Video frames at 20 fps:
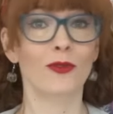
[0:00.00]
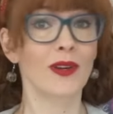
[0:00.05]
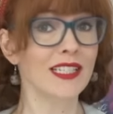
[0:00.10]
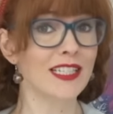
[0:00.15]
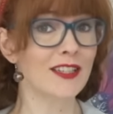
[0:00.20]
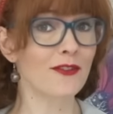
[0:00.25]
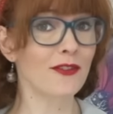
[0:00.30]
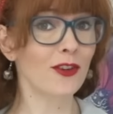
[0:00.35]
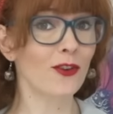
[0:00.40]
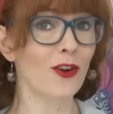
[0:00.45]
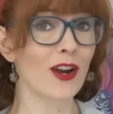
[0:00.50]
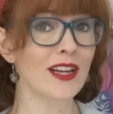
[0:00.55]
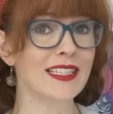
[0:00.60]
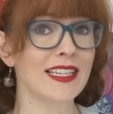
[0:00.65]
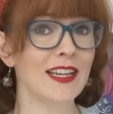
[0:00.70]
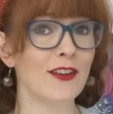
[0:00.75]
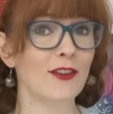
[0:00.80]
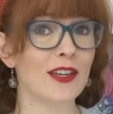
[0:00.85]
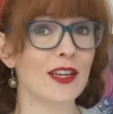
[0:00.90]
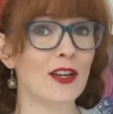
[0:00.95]
The rest of the
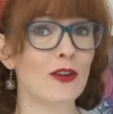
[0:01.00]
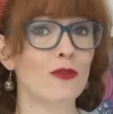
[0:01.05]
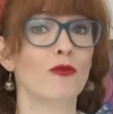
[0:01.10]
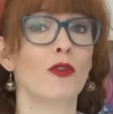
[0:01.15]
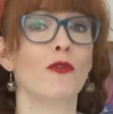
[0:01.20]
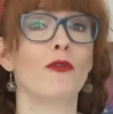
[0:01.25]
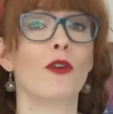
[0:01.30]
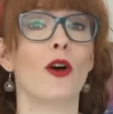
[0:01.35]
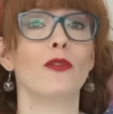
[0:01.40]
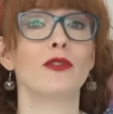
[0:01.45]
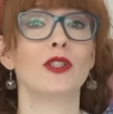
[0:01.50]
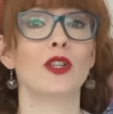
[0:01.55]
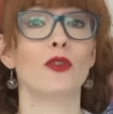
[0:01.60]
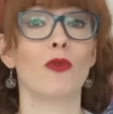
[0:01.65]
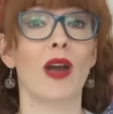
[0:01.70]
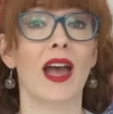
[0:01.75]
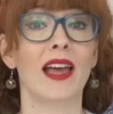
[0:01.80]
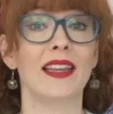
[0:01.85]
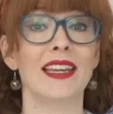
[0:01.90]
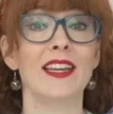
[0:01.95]
criteria revolves
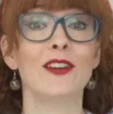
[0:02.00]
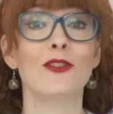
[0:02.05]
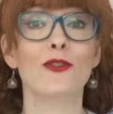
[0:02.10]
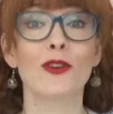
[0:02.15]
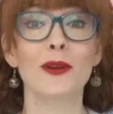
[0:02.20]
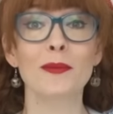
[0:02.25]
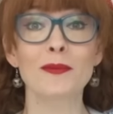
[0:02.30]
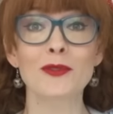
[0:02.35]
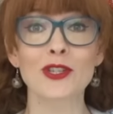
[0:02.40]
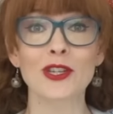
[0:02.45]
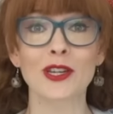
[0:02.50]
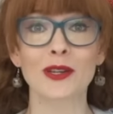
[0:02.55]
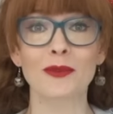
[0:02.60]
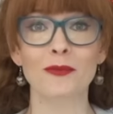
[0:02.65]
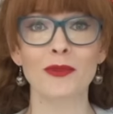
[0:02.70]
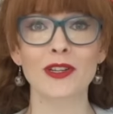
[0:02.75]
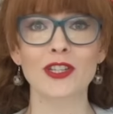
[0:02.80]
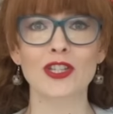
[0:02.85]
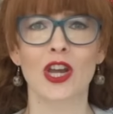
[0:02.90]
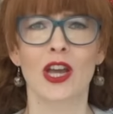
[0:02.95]
around
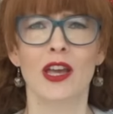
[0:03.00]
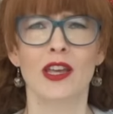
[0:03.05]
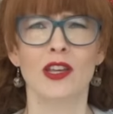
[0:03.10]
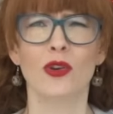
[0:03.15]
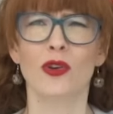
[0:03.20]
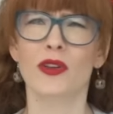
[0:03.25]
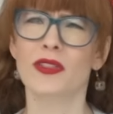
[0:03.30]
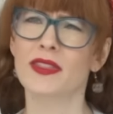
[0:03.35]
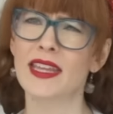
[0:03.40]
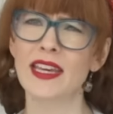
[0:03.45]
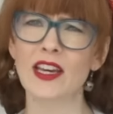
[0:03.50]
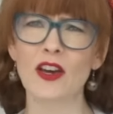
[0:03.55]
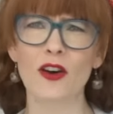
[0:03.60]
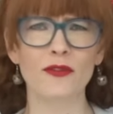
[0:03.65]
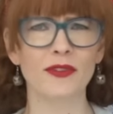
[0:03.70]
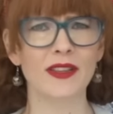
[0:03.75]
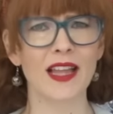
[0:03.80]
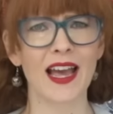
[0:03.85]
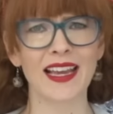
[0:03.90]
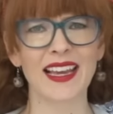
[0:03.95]
encryption, which you can think
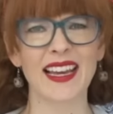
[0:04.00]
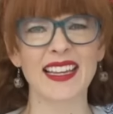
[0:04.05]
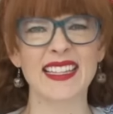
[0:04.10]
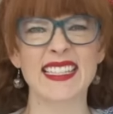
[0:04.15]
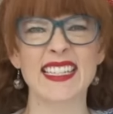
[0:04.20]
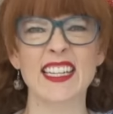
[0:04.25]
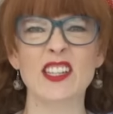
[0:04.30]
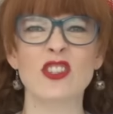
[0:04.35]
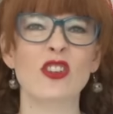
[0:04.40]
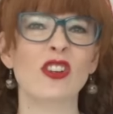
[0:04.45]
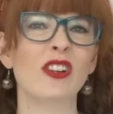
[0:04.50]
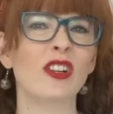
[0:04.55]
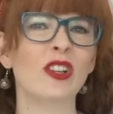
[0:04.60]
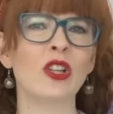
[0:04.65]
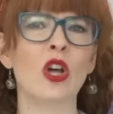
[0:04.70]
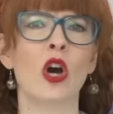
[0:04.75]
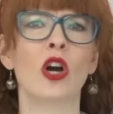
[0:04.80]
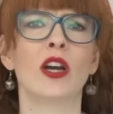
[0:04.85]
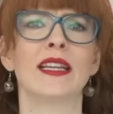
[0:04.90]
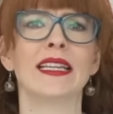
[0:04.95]
of like a digital
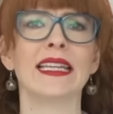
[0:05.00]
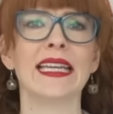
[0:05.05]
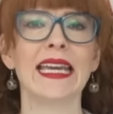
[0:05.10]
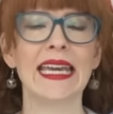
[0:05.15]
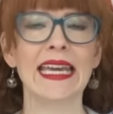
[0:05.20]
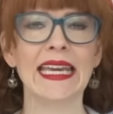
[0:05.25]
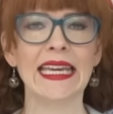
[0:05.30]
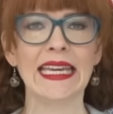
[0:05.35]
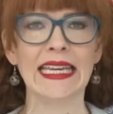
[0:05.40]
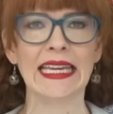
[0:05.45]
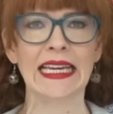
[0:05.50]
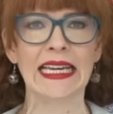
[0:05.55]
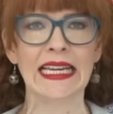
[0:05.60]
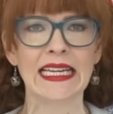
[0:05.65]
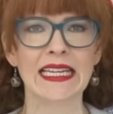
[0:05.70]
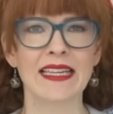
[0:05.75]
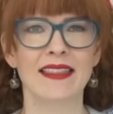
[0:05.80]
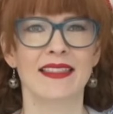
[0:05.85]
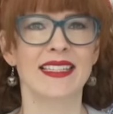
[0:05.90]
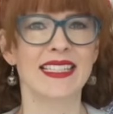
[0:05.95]
lock and key.
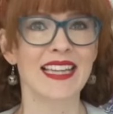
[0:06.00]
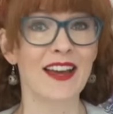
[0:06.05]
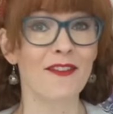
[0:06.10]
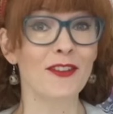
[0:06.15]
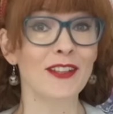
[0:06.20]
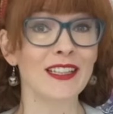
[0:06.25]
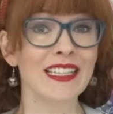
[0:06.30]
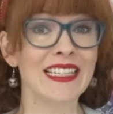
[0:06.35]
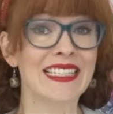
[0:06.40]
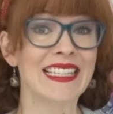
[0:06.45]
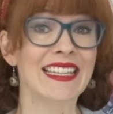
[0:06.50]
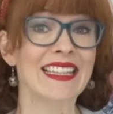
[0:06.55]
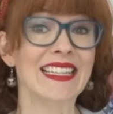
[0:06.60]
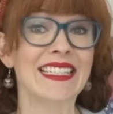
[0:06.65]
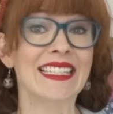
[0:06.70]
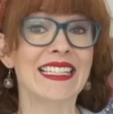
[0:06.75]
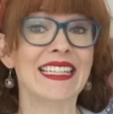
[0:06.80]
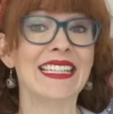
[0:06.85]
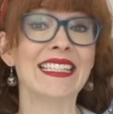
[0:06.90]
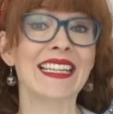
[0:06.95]
The devil is in the
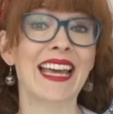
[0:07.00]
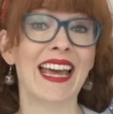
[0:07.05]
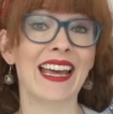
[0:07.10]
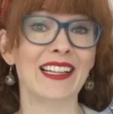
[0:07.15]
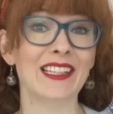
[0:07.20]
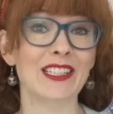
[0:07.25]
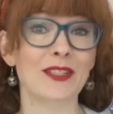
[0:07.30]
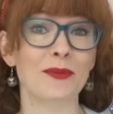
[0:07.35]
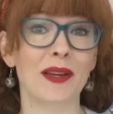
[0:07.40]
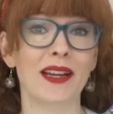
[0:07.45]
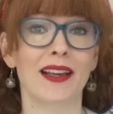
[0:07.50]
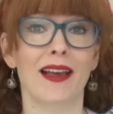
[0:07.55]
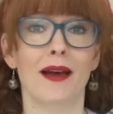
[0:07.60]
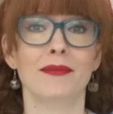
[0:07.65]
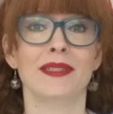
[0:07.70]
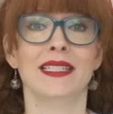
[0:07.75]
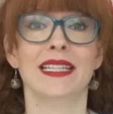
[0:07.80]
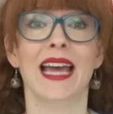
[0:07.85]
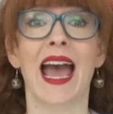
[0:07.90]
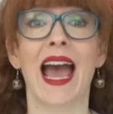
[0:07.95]
details when it
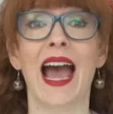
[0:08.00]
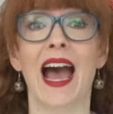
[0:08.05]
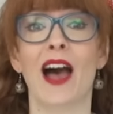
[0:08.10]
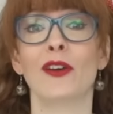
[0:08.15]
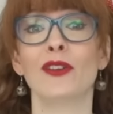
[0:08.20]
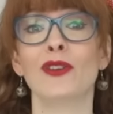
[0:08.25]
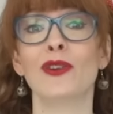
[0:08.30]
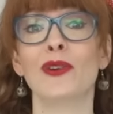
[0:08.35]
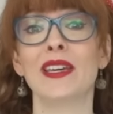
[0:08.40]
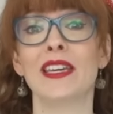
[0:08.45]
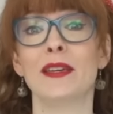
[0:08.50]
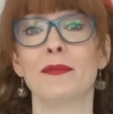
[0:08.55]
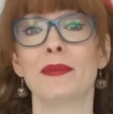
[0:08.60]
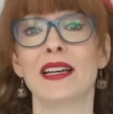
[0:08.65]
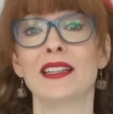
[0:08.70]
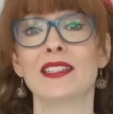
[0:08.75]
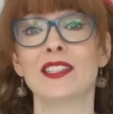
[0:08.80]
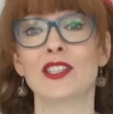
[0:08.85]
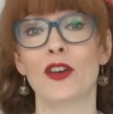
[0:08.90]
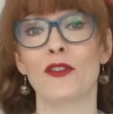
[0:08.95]
comes to how your
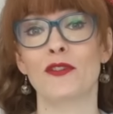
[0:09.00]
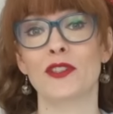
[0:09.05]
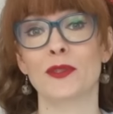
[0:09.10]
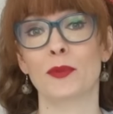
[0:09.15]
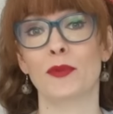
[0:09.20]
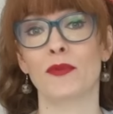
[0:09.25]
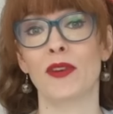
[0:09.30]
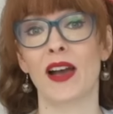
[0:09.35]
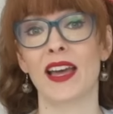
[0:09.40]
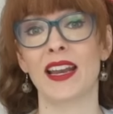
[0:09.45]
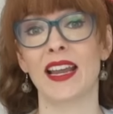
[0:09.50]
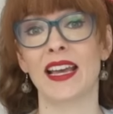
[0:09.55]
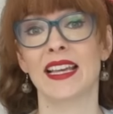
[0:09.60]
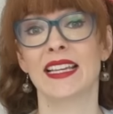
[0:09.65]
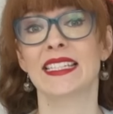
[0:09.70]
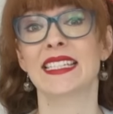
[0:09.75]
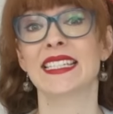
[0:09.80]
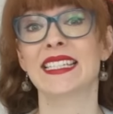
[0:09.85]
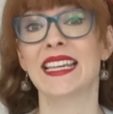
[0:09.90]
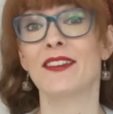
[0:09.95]
email service provider
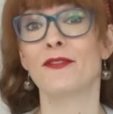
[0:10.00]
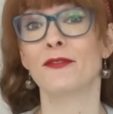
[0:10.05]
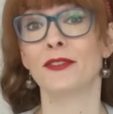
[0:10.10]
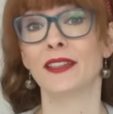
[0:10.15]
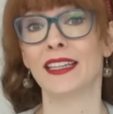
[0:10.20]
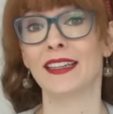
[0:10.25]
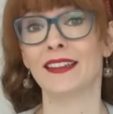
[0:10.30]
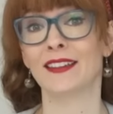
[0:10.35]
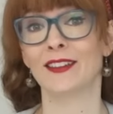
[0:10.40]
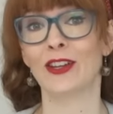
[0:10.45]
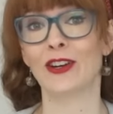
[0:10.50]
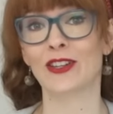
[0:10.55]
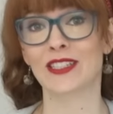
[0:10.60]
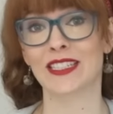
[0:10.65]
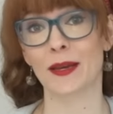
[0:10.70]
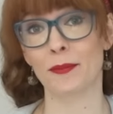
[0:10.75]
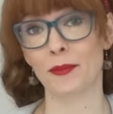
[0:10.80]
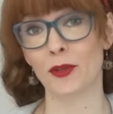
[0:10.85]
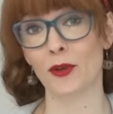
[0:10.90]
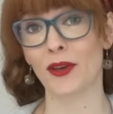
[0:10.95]
safely
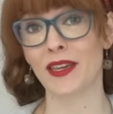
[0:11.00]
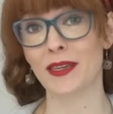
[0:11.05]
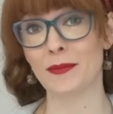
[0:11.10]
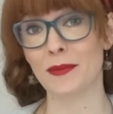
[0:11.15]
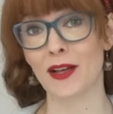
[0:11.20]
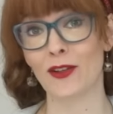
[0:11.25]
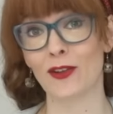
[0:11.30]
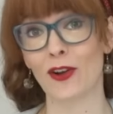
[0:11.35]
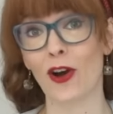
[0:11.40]
locks up your email